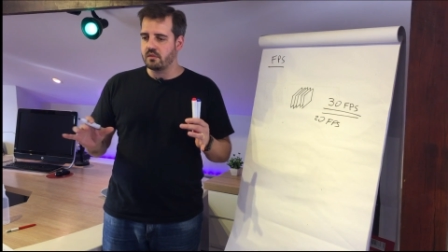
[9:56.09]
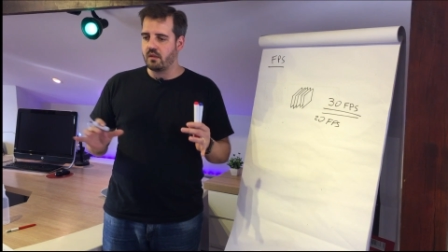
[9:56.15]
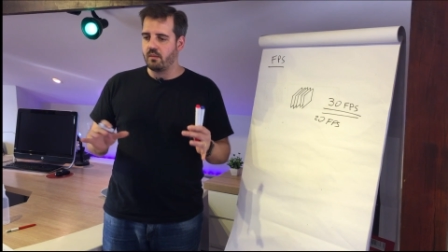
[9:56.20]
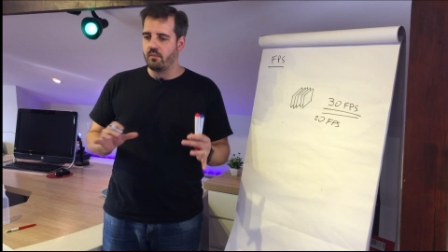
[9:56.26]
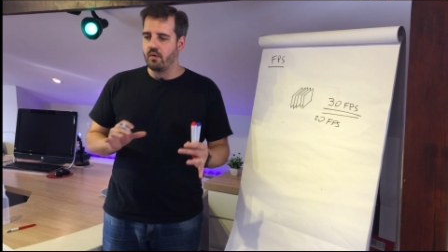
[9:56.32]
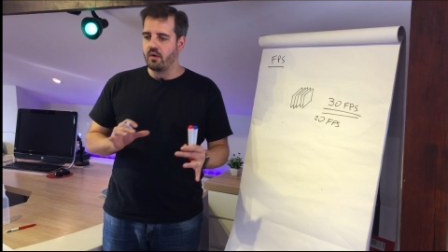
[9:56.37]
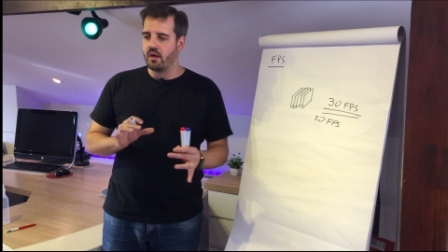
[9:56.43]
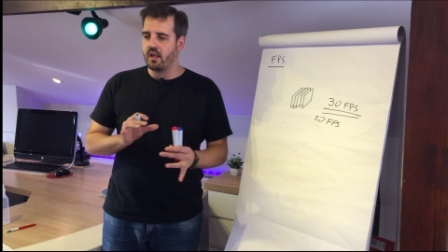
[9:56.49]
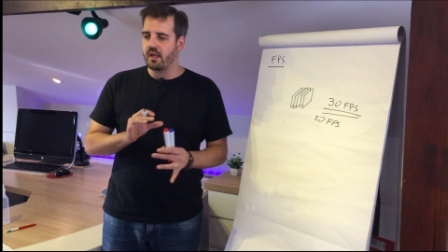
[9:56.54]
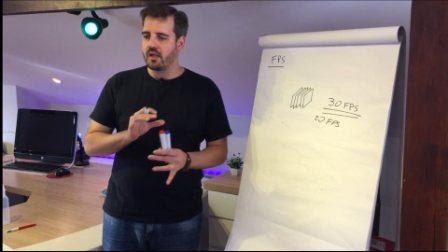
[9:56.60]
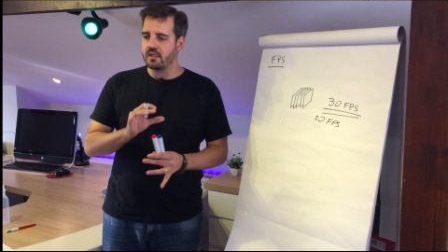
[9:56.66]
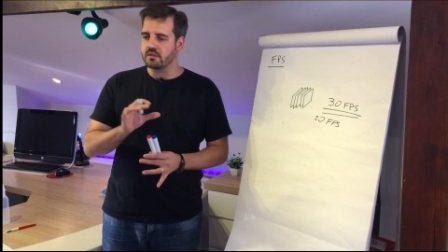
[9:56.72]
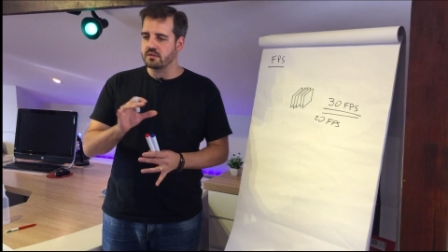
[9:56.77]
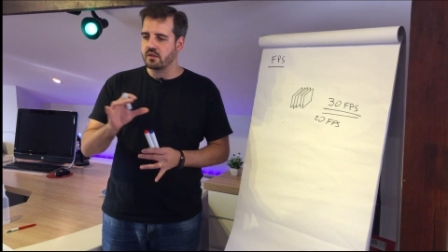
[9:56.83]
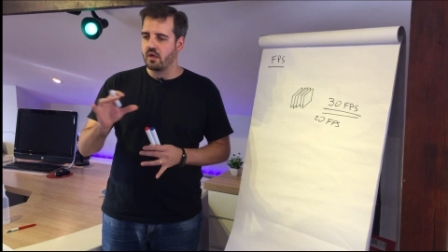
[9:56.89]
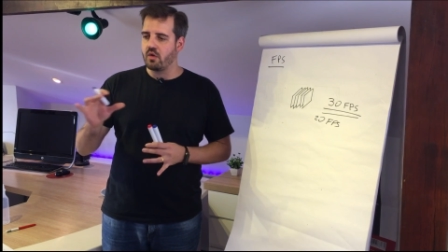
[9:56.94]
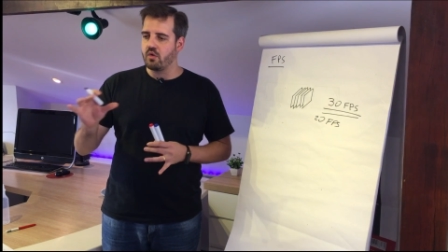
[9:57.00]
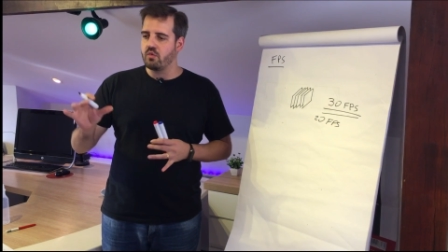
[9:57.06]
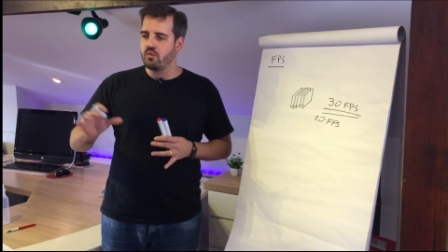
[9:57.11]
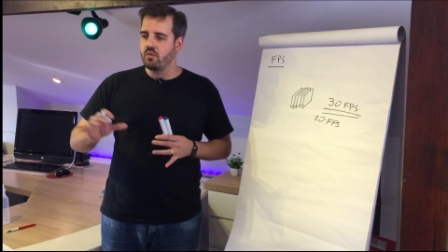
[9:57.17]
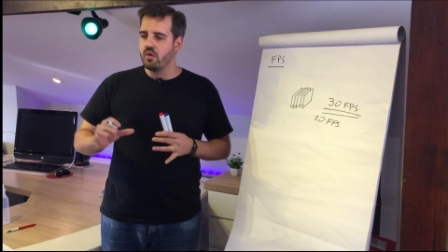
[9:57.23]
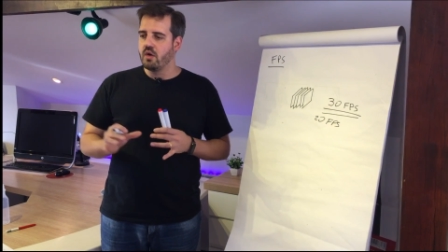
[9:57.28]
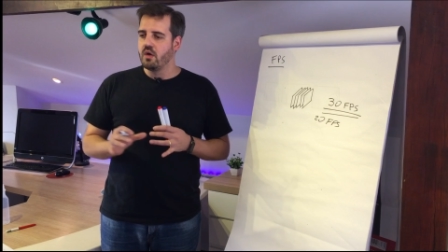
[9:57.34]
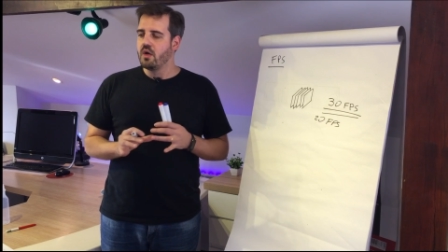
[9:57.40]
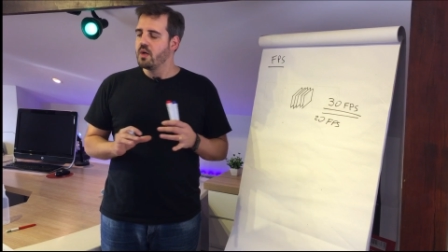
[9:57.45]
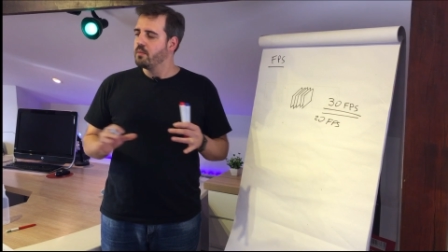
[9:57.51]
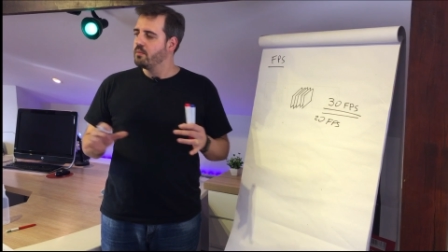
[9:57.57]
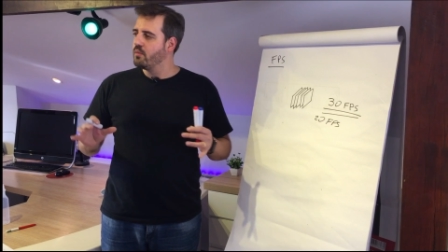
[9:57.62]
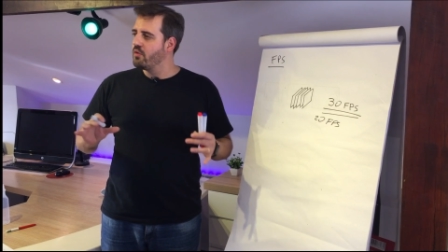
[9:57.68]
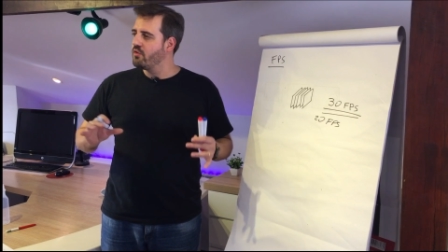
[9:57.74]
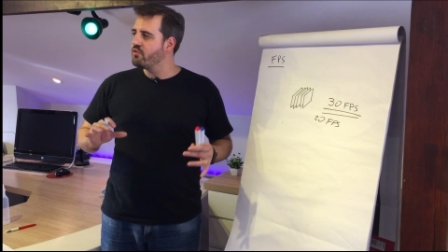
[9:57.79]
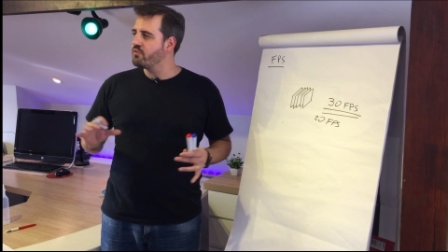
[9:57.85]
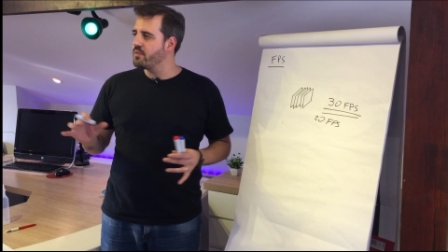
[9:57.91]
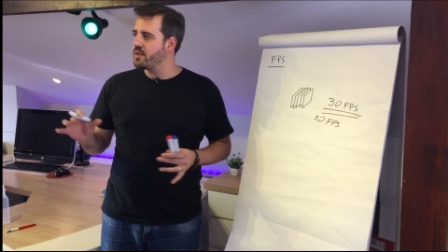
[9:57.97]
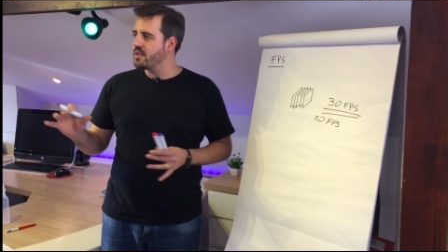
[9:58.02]
more like a slow
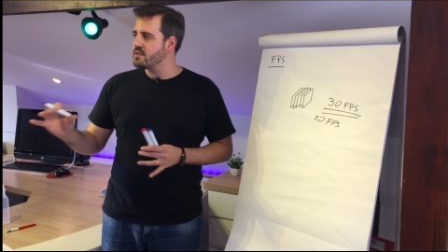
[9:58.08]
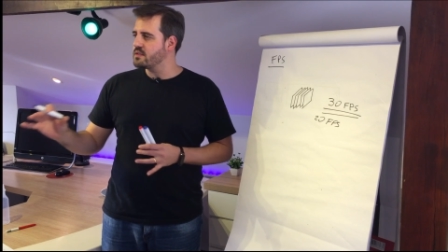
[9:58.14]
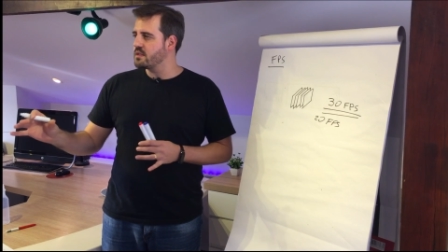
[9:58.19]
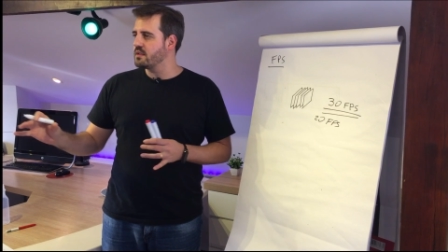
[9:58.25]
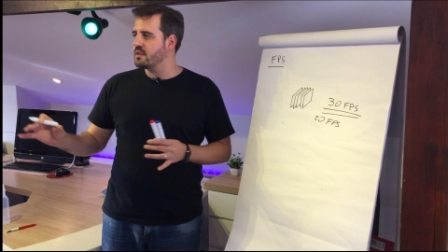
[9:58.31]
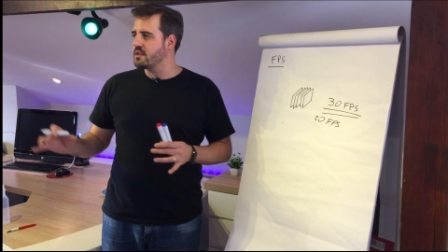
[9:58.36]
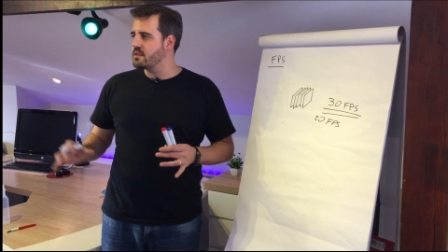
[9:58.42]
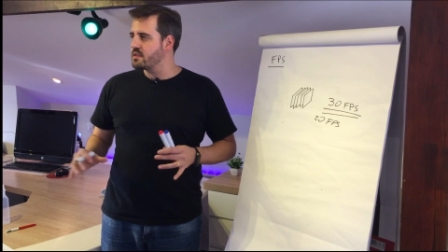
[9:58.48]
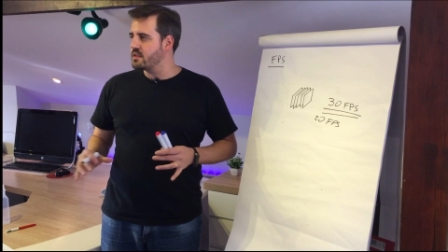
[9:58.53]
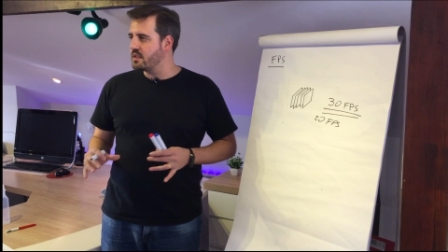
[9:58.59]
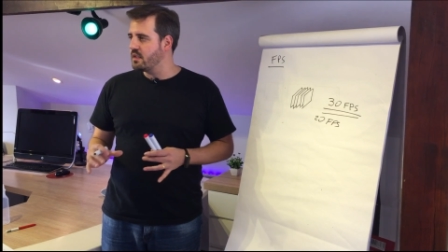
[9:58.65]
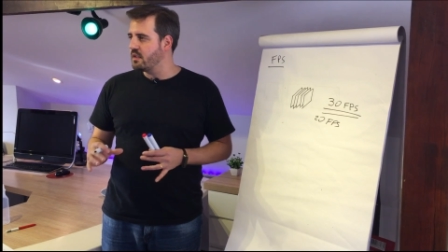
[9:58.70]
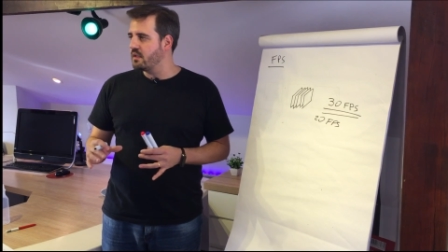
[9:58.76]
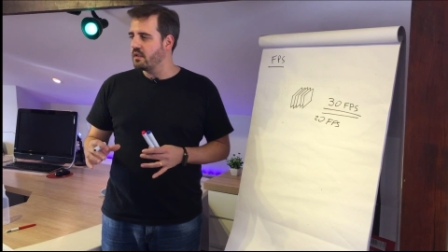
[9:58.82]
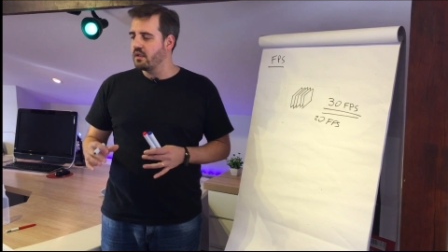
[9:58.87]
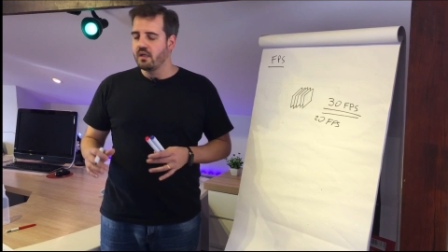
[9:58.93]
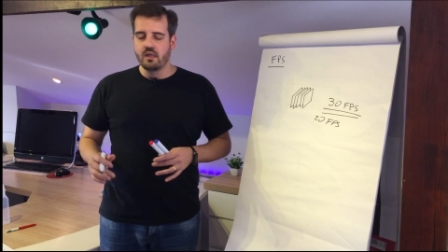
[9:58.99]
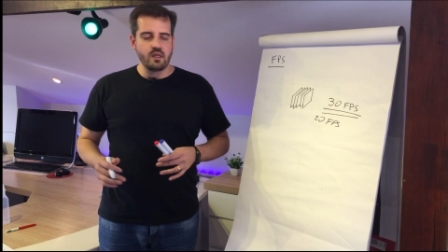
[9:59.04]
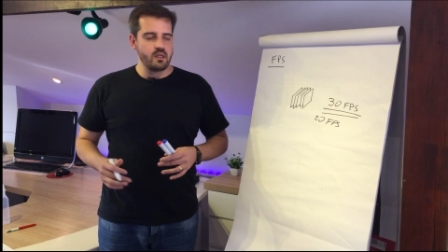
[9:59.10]
movements in the scene,